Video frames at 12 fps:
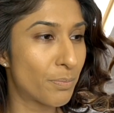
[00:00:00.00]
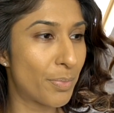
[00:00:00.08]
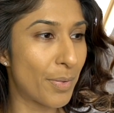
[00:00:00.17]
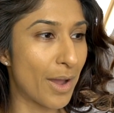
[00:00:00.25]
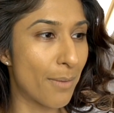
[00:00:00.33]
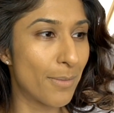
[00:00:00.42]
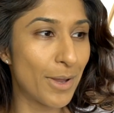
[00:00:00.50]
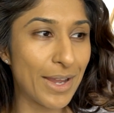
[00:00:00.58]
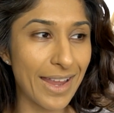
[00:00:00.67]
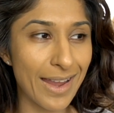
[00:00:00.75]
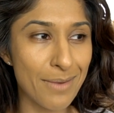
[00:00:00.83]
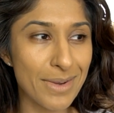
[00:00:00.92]
But I'm
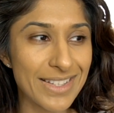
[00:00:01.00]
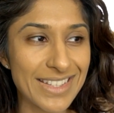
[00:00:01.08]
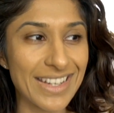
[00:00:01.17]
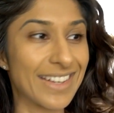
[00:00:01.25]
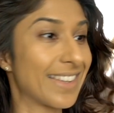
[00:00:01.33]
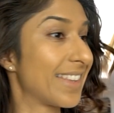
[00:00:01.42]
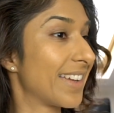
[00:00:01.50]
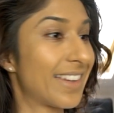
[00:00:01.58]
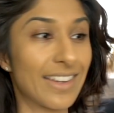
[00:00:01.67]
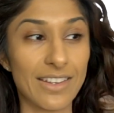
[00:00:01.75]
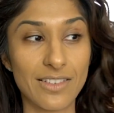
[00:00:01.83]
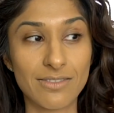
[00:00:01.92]
looking at my skin
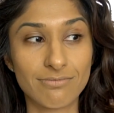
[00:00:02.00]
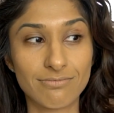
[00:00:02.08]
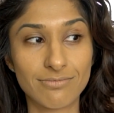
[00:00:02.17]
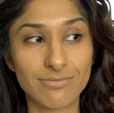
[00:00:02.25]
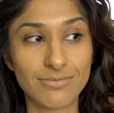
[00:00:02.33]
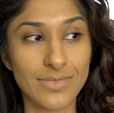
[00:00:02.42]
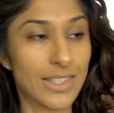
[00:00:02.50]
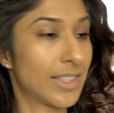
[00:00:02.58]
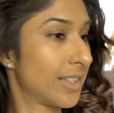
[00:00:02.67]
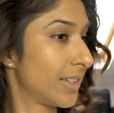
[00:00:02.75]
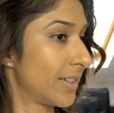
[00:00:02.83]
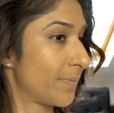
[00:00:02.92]
thinking,
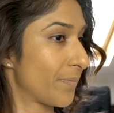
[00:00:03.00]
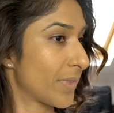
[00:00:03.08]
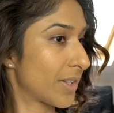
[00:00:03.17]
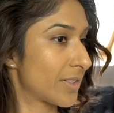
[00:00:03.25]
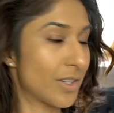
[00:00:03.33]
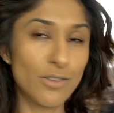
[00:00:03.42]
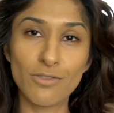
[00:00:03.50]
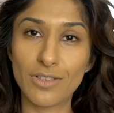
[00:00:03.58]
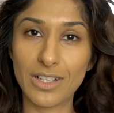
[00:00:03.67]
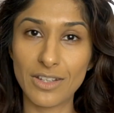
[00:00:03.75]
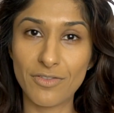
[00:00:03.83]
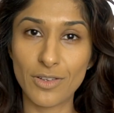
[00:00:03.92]
I don't
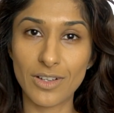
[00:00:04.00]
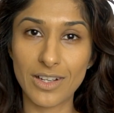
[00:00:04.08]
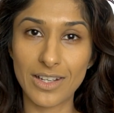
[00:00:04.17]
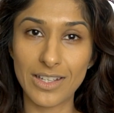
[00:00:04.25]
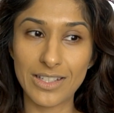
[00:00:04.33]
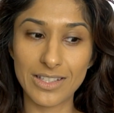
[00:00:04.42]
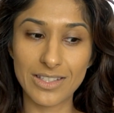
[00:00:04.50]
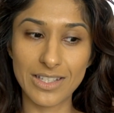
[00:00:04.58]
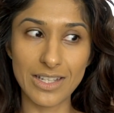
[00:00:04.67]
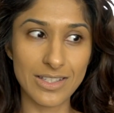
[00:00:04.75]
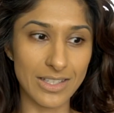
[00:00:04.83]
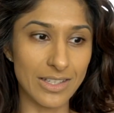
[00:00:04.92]
really feel like I need to
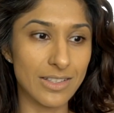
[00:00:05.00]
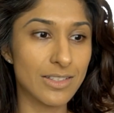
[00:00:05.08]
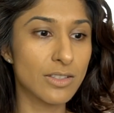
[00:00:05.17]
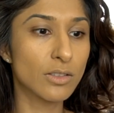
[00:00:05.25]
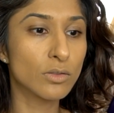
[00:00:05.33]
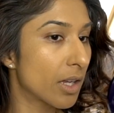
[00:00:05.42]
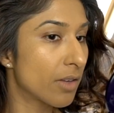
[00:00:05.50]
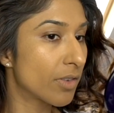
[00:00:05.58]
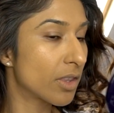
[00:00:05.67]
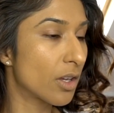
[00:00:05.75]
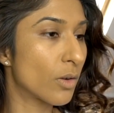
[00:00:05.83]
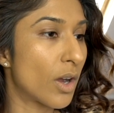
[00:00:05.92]
set it.
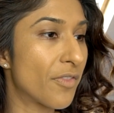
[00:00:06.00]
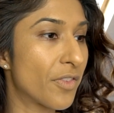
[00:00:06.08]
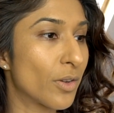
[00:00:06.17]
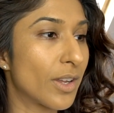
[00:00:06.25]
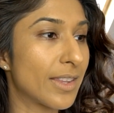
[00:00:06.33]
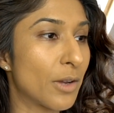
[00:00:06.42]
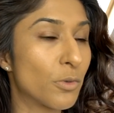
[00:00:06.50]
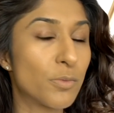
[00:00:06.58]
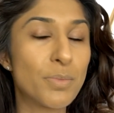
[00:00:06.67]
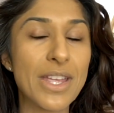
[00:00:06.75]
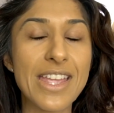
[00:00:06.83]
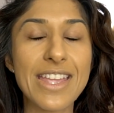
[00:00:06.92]
Even though I feel like that
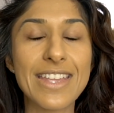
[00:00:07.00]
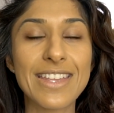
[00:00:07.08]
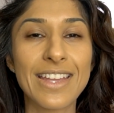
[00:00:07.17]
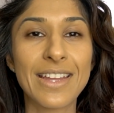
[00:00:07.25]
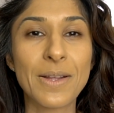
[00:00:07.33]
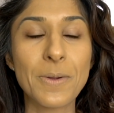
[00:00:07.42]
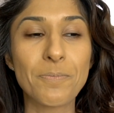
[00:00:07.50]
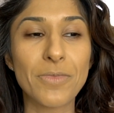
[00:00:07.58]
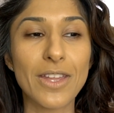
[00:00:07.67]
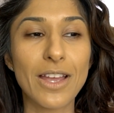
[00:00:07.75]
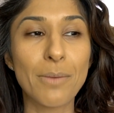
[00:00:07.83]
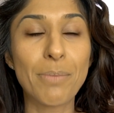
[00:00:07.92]
would be
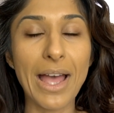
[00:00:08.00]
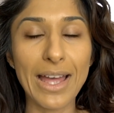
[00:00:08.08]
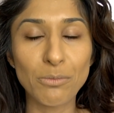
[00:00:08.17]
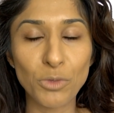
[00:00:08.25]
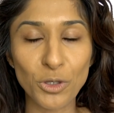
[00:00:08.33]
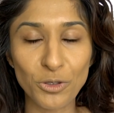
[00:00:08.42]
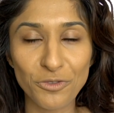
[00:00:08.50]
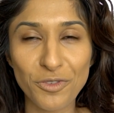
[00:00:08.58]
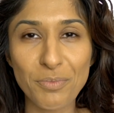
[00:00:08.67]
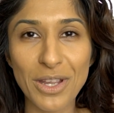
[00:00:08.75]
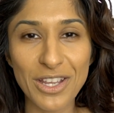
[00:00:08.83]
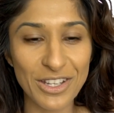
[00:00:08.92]
a bad
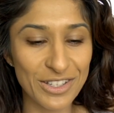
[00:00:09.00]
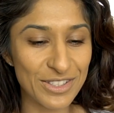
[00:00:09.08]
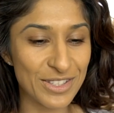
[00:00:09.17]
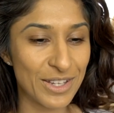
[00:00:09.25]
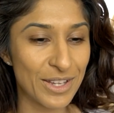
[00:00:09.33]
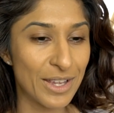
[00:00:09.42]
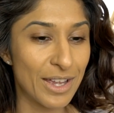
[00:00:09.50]
move because